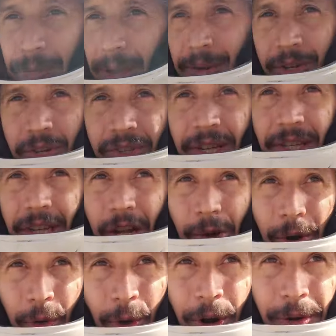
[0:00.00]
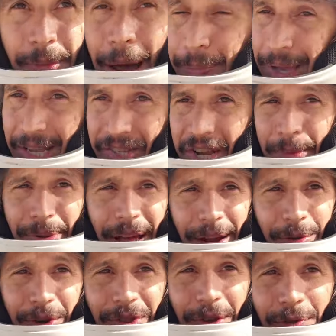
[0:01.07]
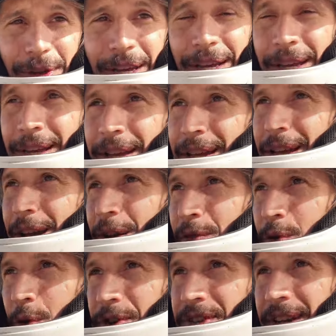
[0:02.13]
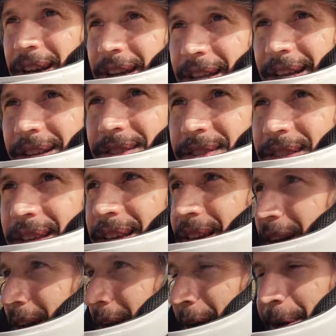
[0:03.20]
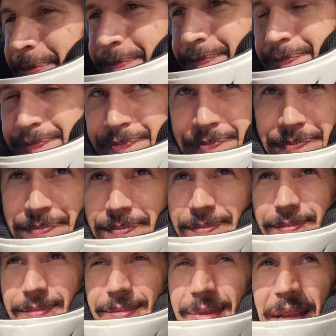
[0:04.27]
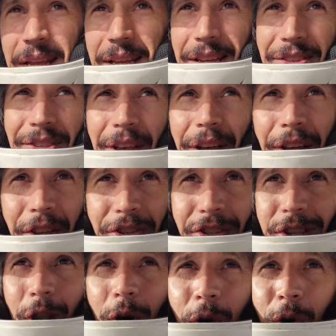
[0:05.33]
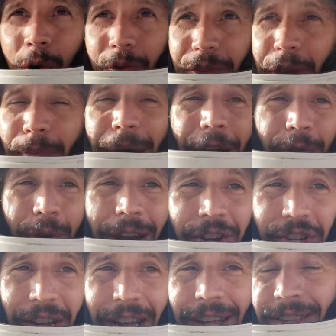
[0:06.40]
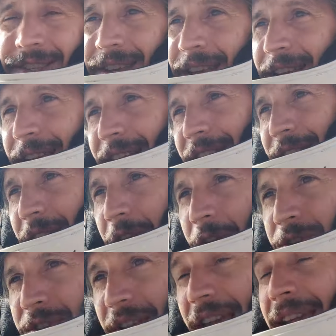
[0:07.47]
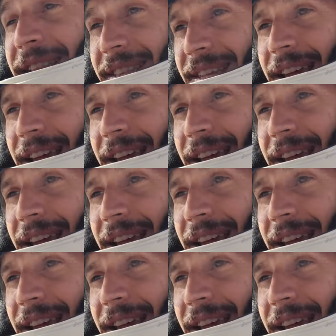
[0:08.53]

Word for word: Maybe it just needs a little work. My biggest complaint with the V fourteen is the uh, is the slow, the amount of range it gets. There's it.